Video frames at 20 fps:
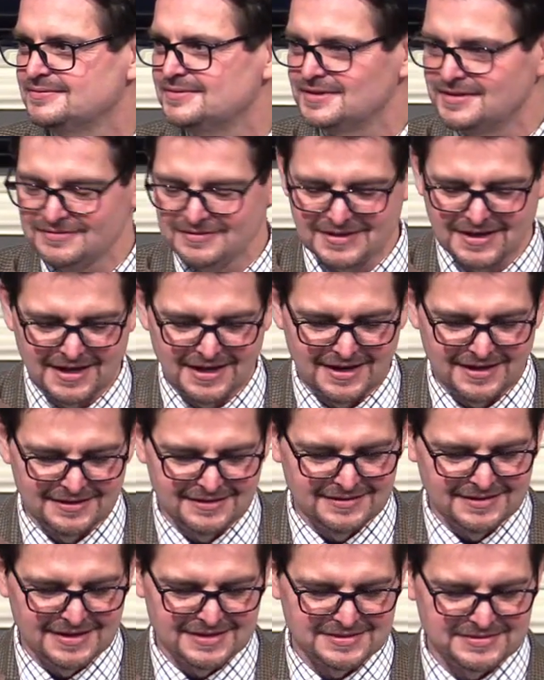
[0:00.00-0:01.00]
Word of
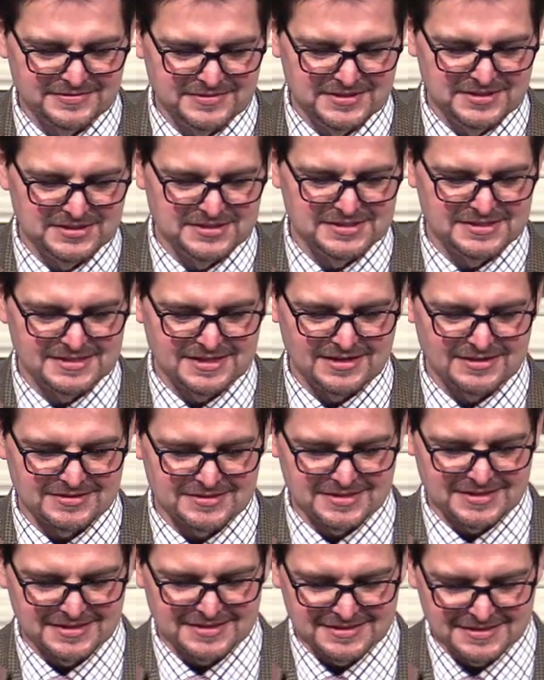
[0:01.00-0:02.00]
God, as Ephesians
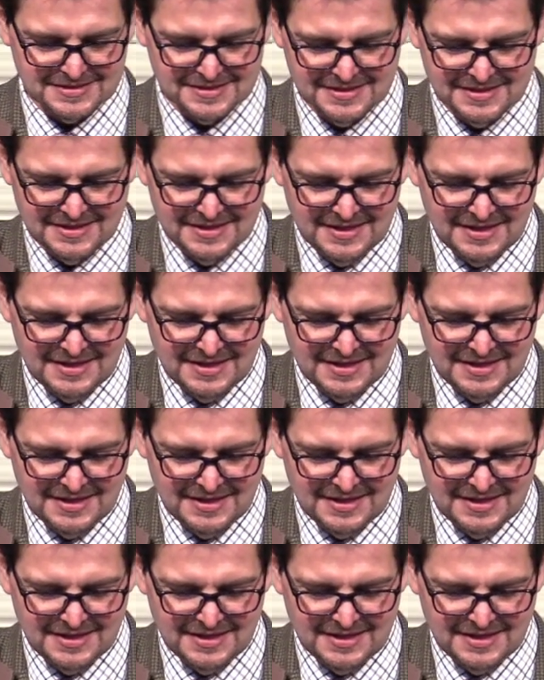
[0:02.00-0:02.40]
tells us.